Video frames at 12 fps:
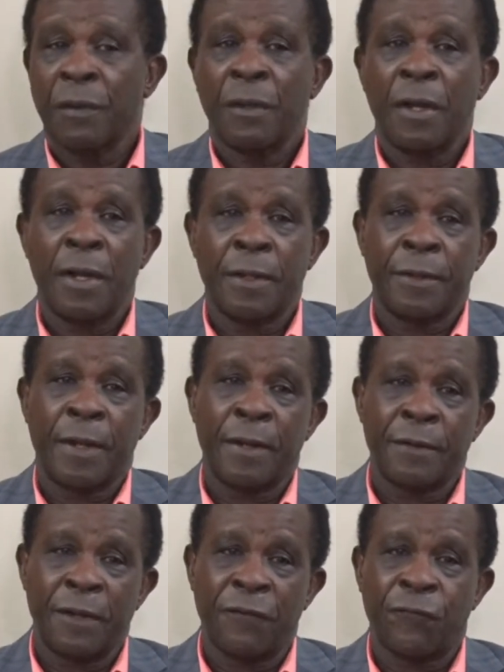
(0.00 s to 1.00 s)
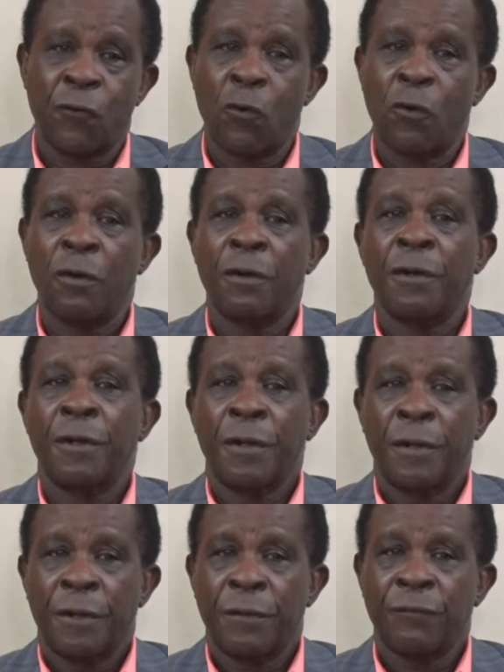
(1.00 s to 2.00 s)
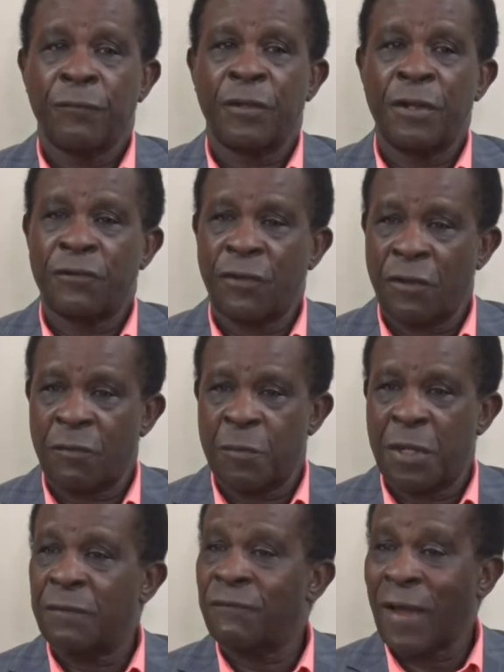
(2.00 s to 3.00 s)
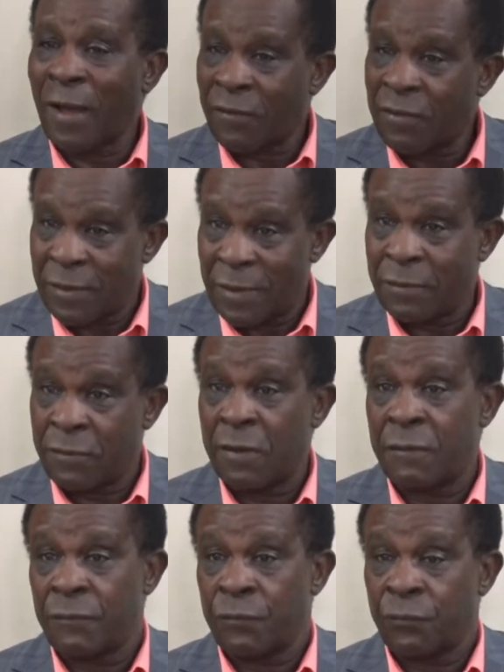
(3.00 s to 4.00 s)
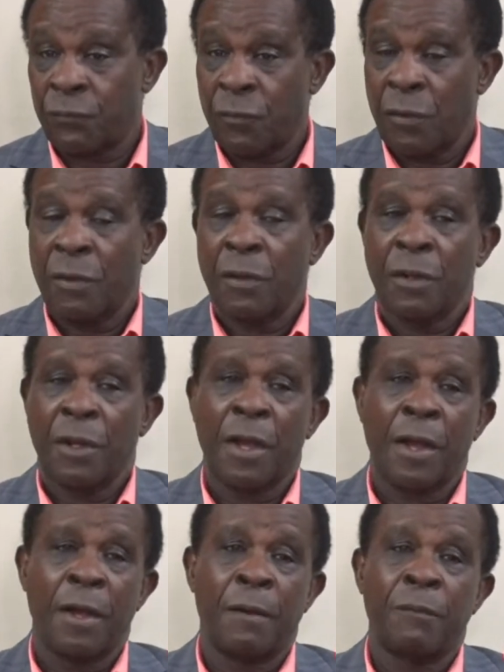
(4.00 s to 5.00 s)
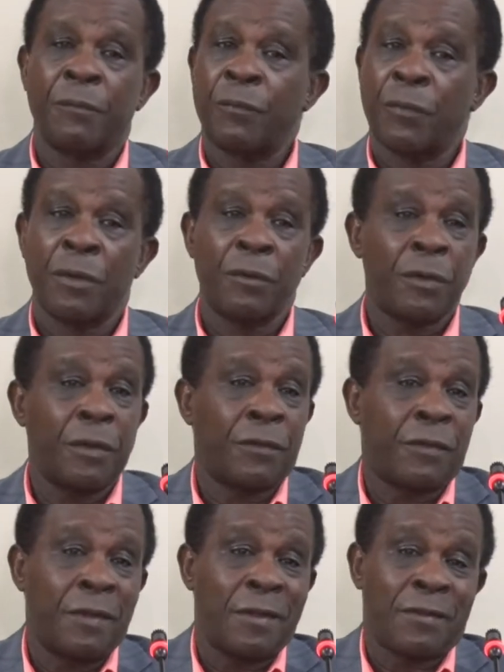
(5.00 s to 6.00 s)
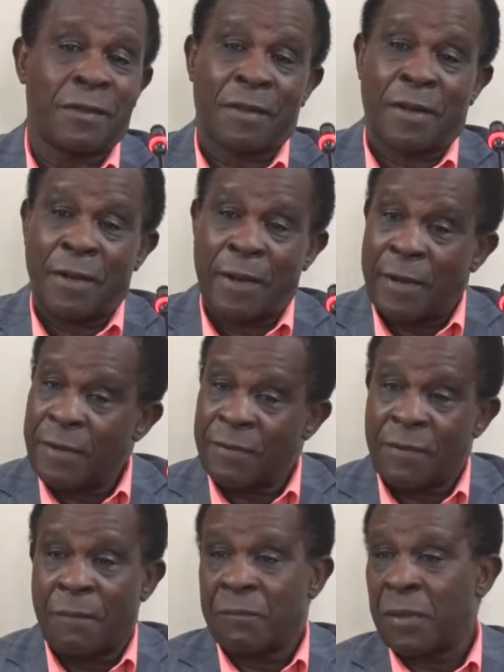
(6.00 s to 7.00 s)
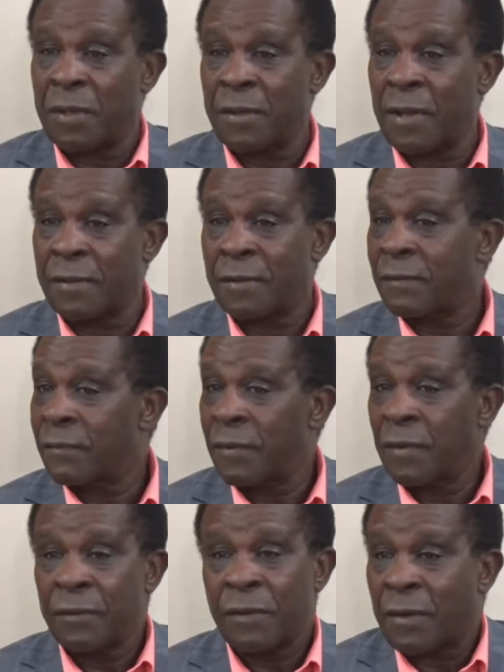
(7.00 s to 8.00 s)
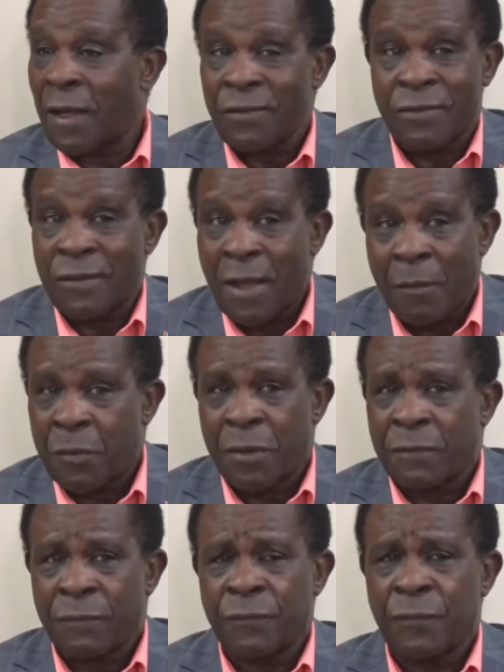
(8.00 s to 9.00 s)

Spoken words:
And therefore, teachers being vaccinated is clearly something that has to happen.